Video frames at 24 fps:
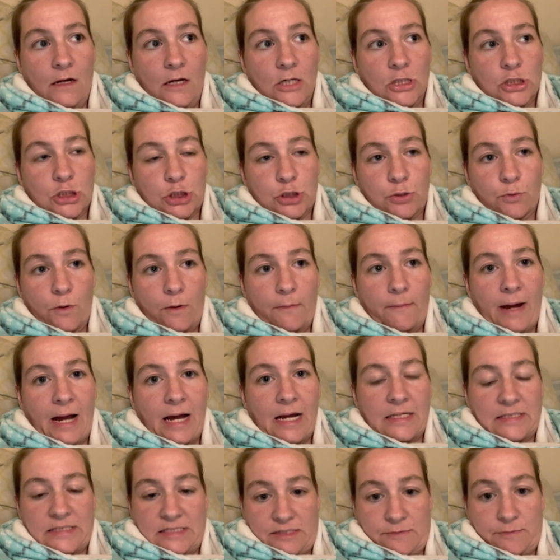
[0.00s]
she
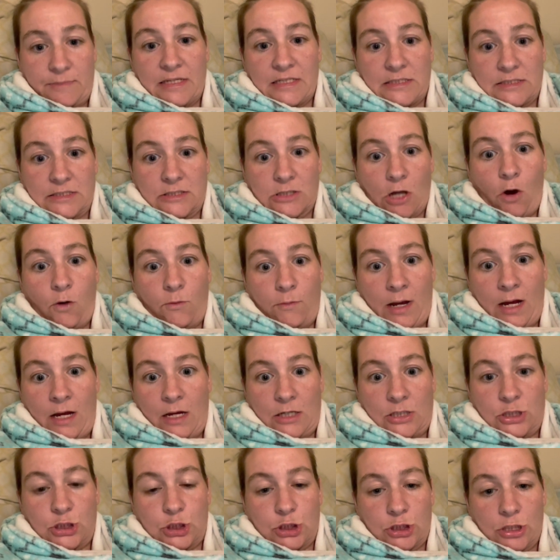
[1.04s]
reminds me so
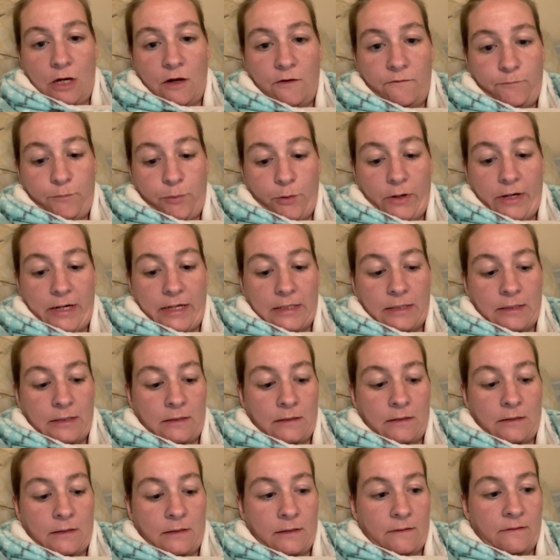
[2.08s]
much of
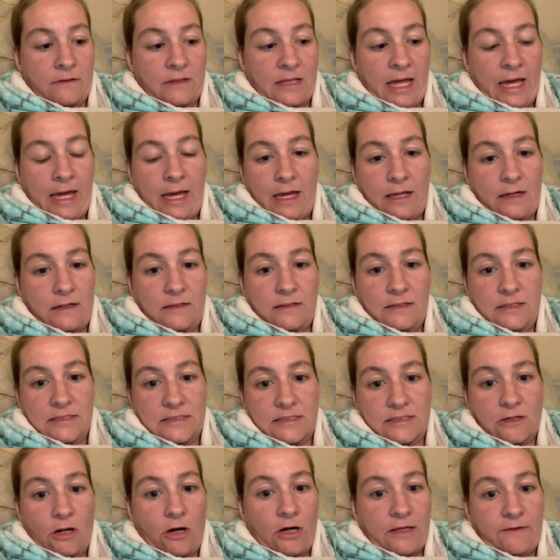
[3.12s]
Britton that
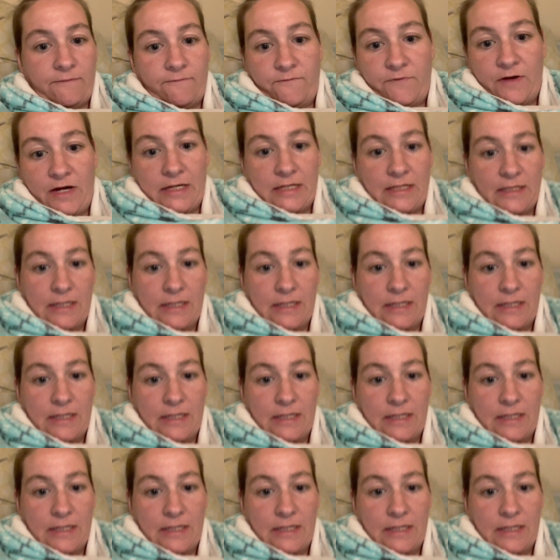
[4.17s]
it's not even funny.